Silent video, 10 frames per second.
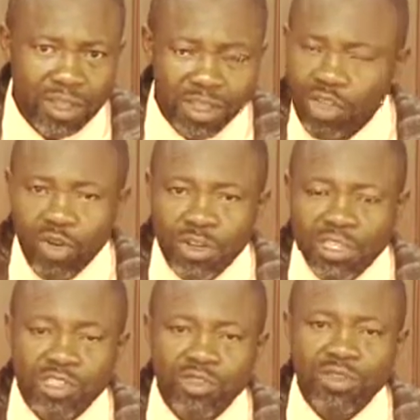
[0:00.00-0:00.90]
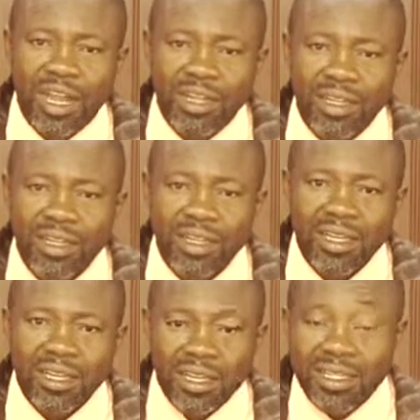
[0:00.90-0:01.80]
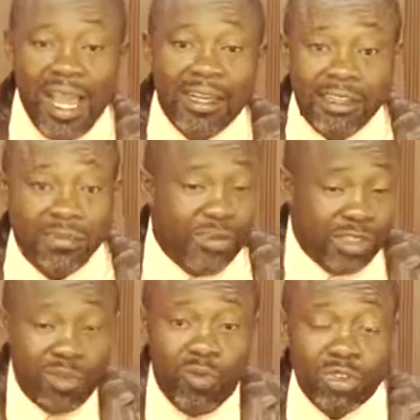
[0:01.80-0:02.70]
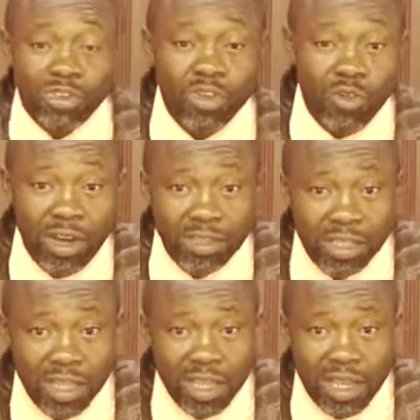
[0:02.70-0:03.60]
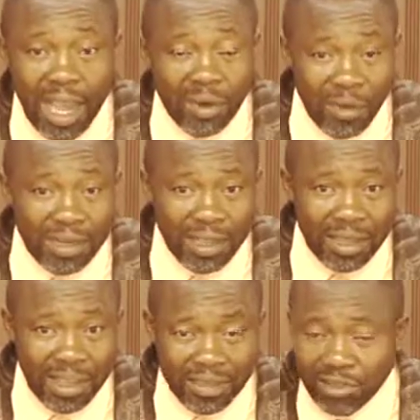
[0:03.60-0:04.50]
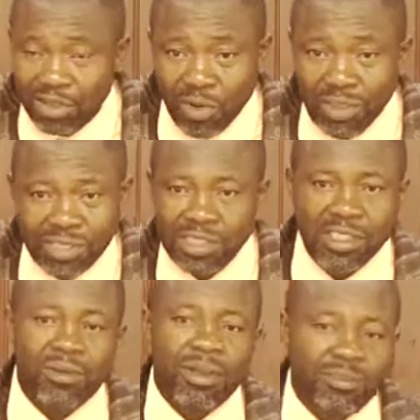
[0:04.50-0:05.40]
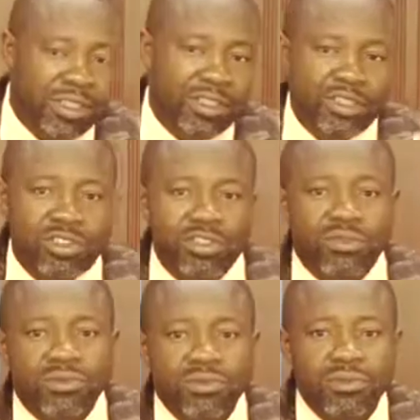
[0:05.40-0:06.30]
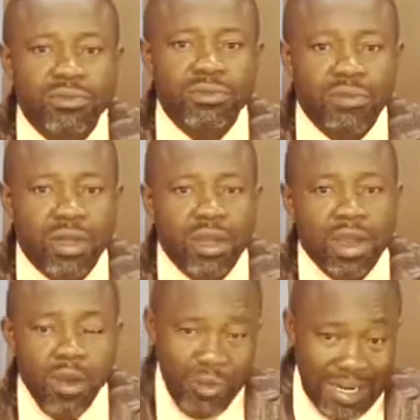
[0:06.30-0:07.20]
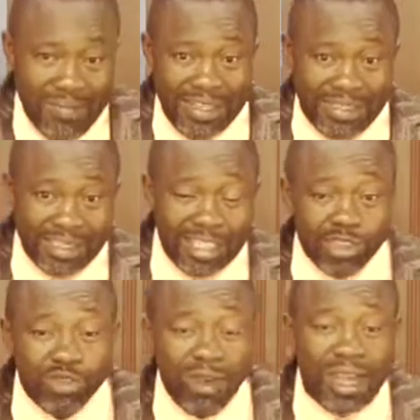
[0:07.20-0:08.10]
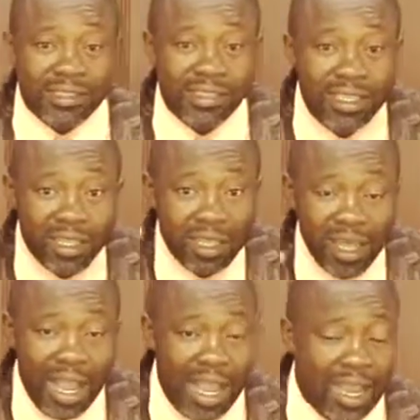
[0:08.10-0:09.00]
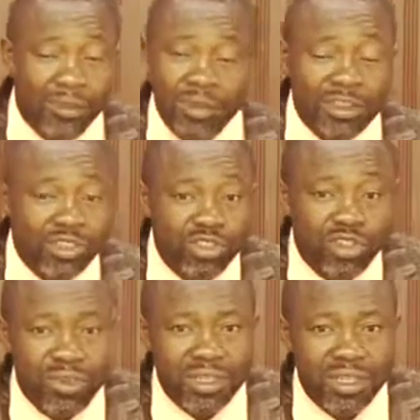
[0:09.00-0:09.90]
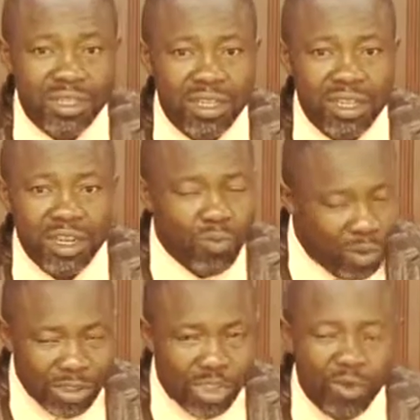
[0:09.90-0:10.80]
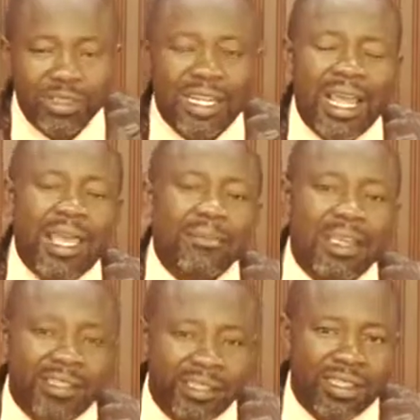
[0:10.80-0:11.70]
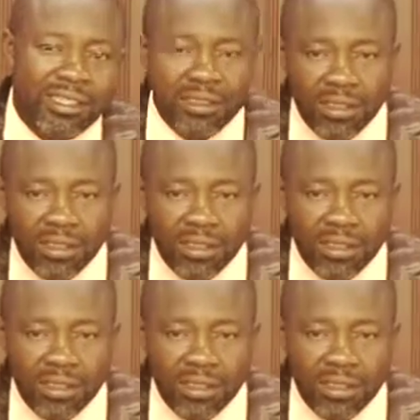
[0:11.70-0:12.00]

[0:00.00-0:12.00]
No, he didn't do that. He asked the person, what do you want? And when they gave the request, he said, well, be it unto you. Whatever it is that you ask, I'm willing to do it. What do you want? That I may see?